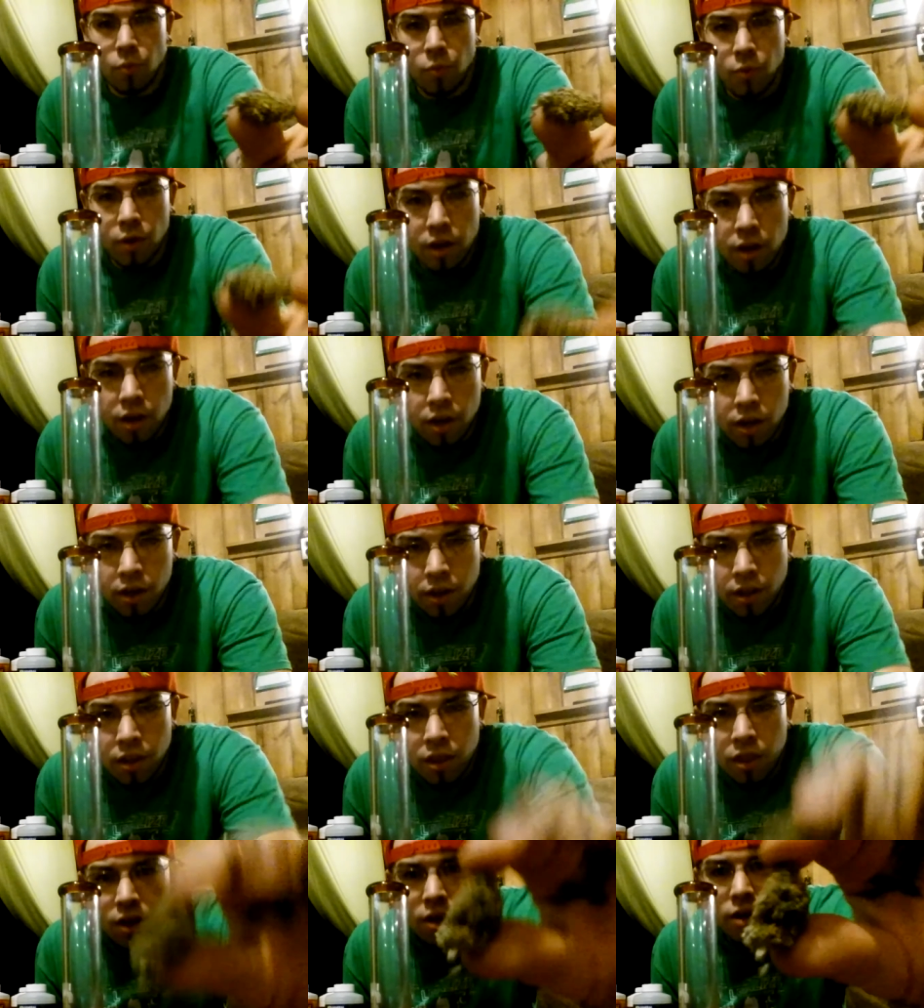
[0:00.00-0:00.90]

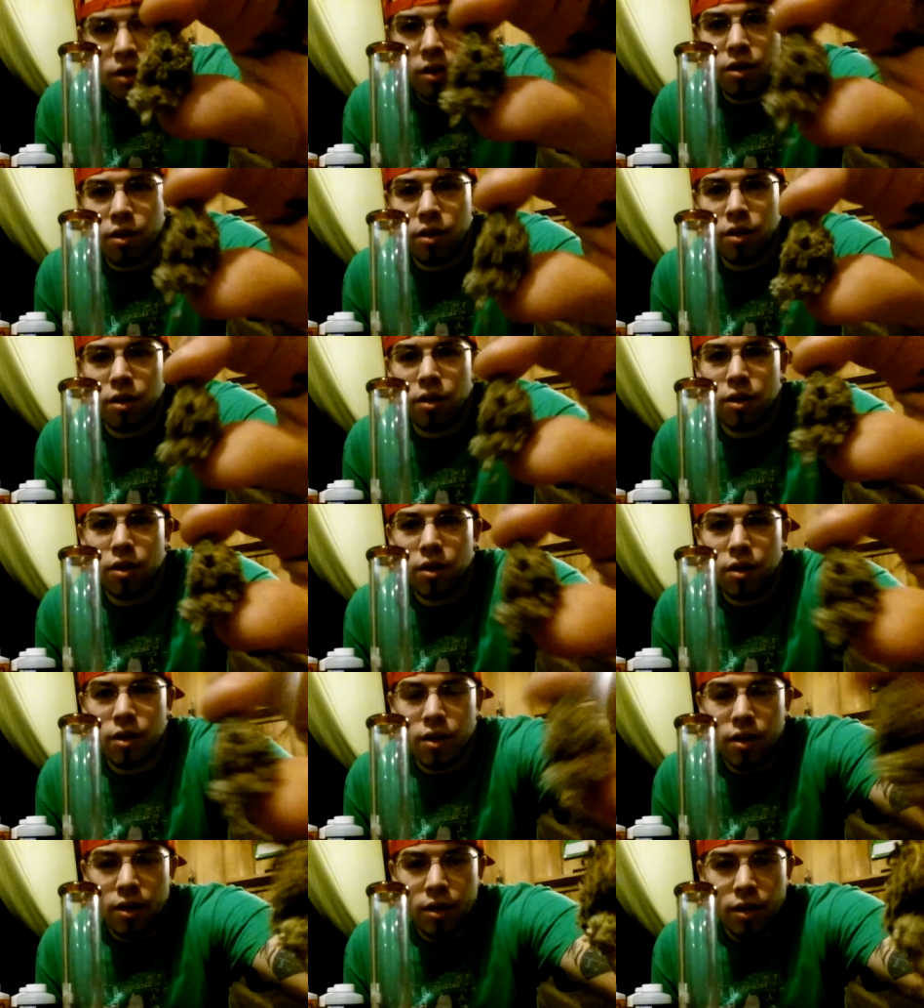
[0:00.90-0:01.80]
with
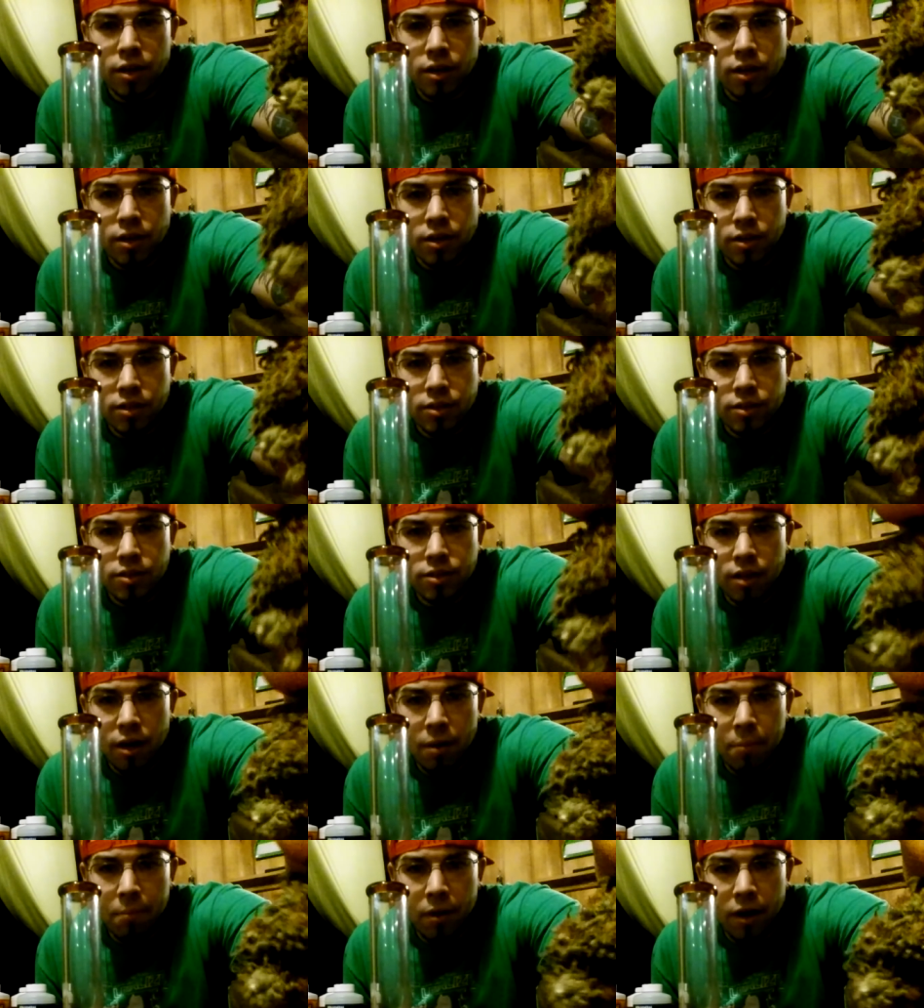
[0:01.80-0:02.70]

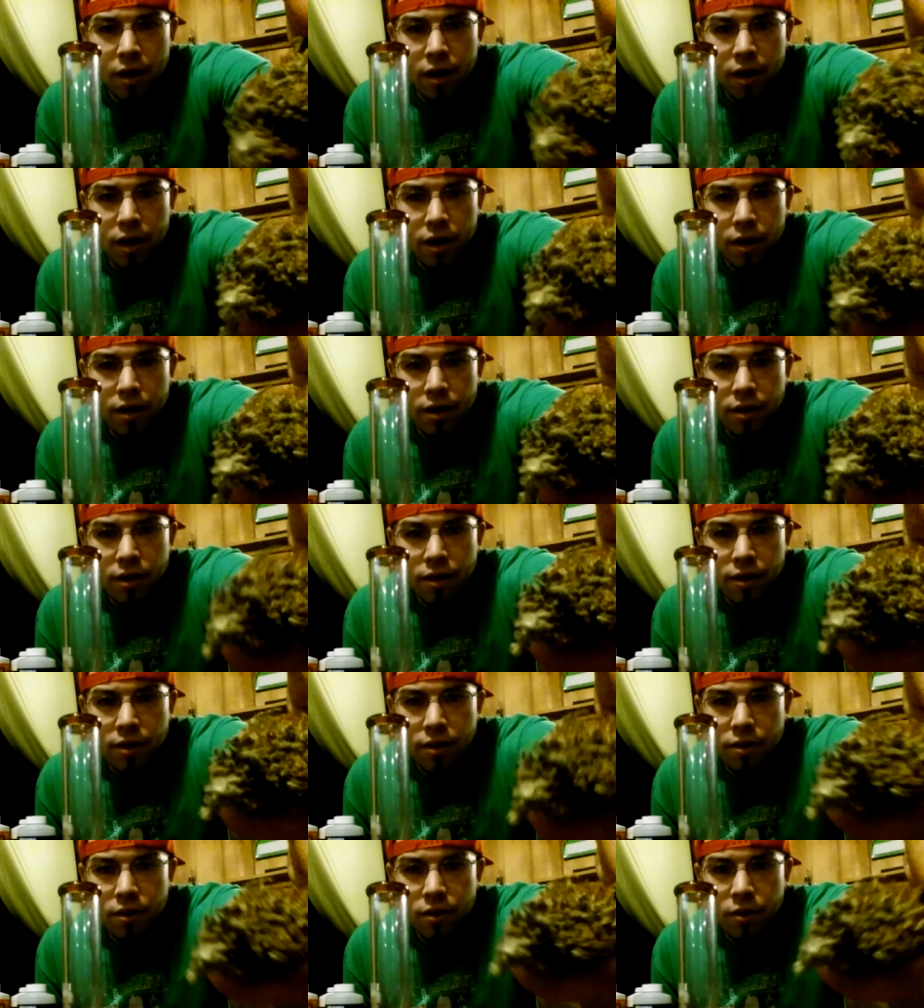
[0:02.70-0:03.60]
some
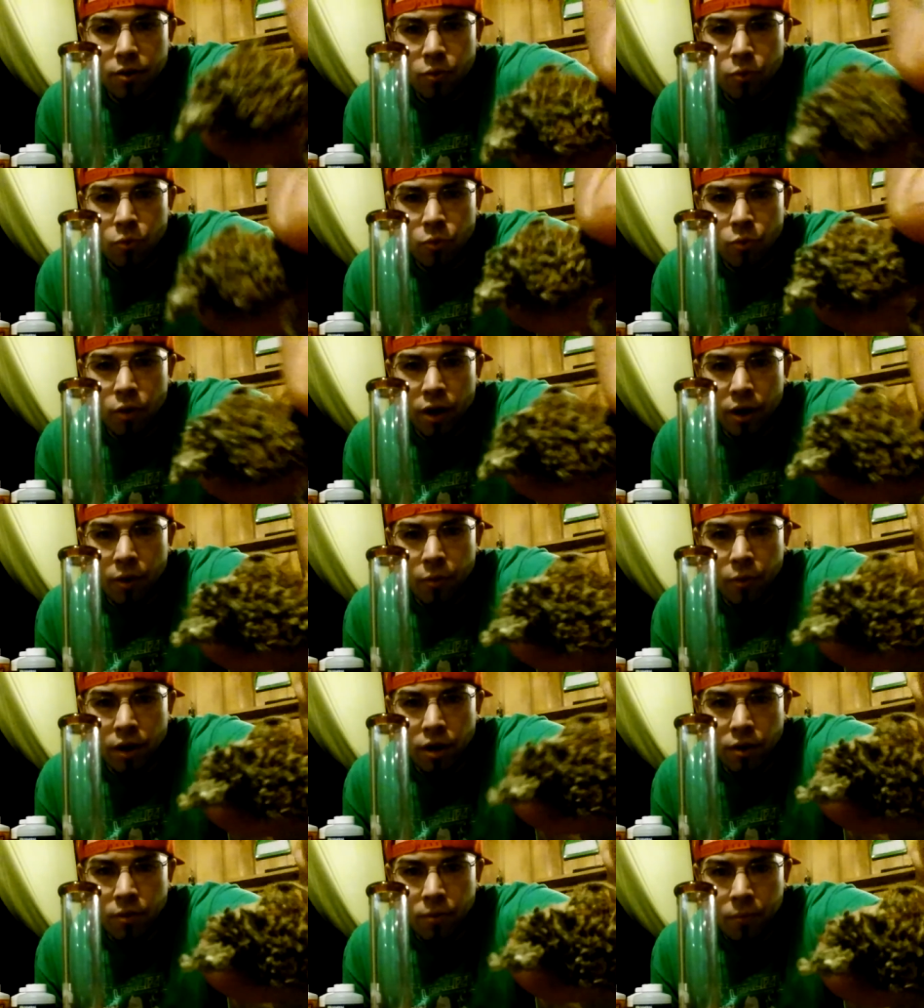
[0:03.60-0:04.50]
White
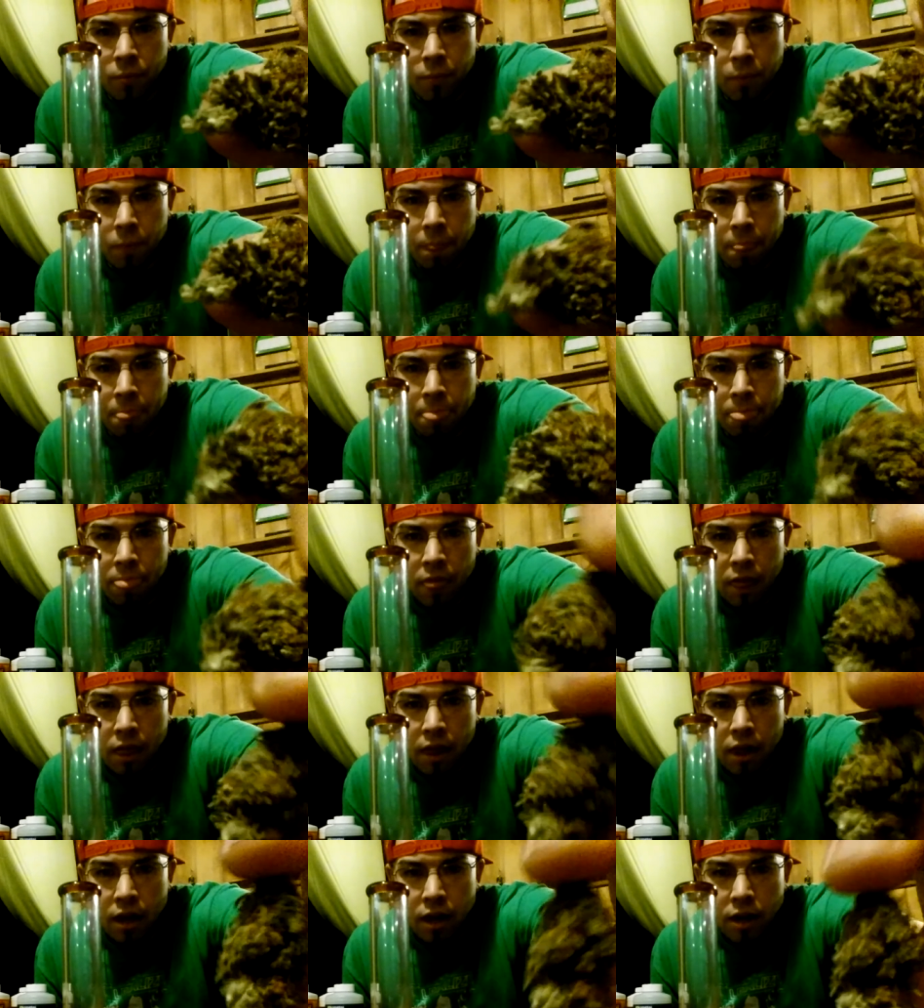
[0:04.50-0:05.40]
Widow.
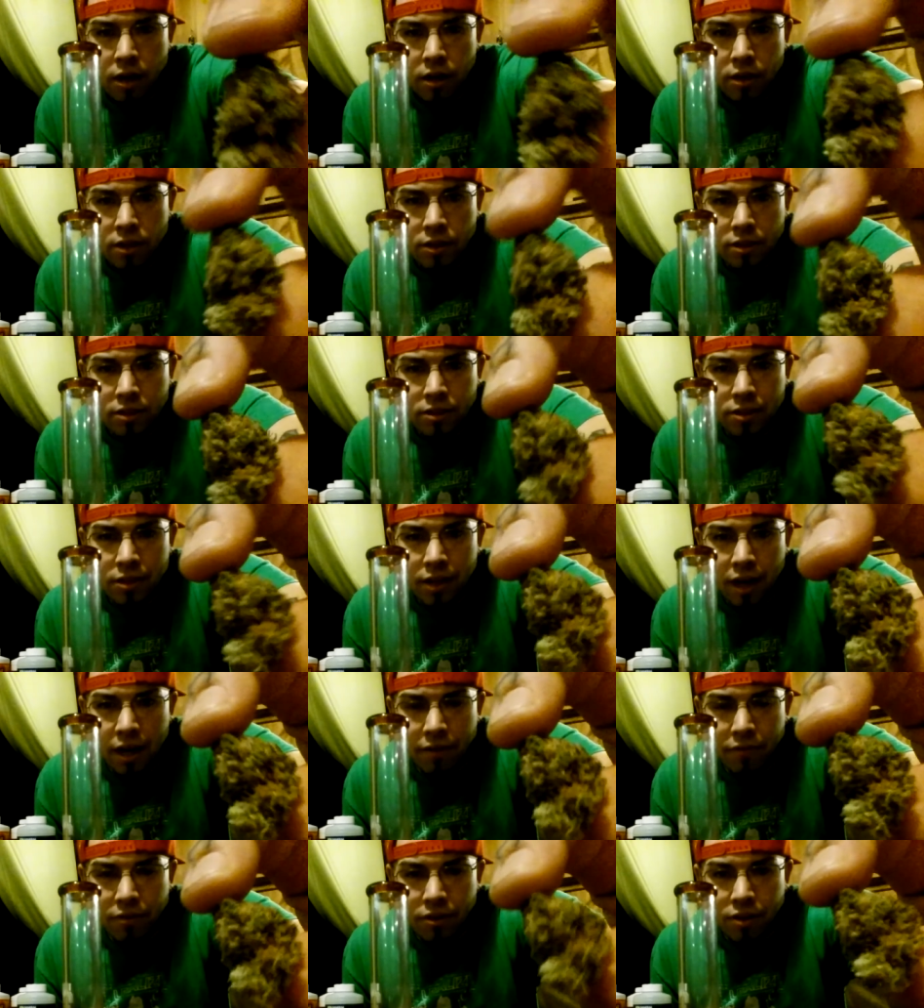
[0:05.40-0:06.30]
It's
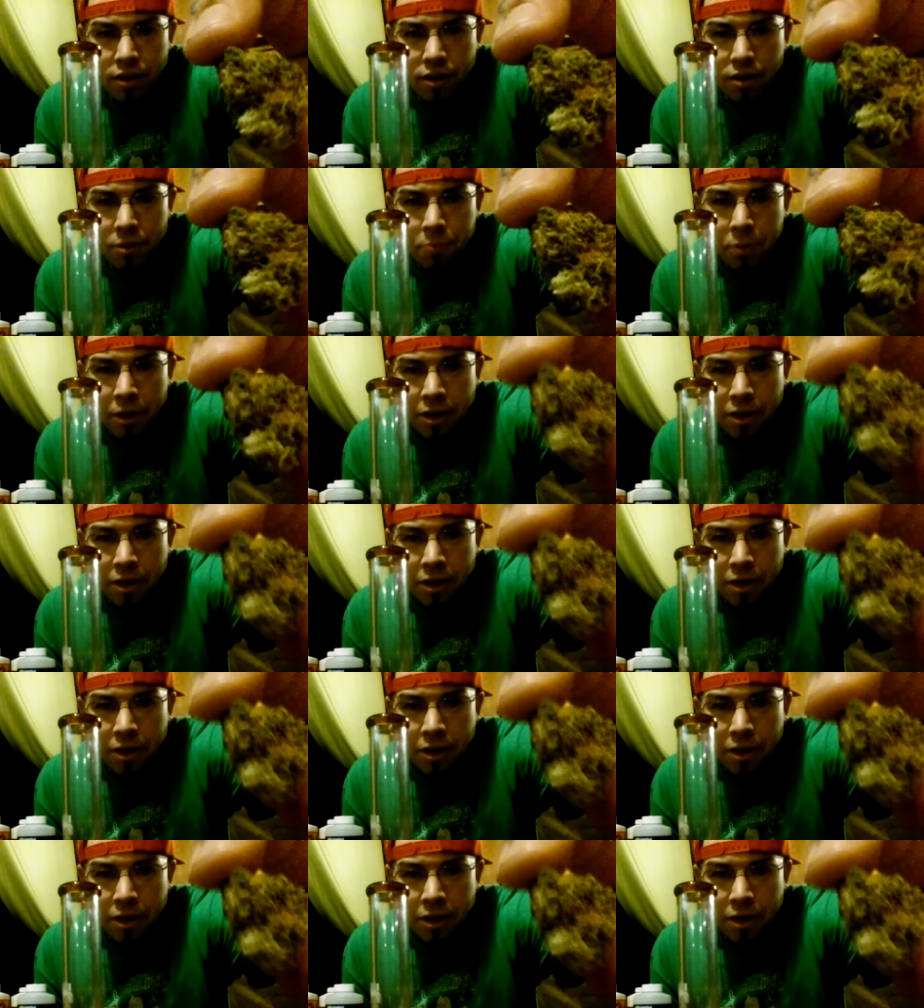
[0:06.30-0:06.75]
kind of a dark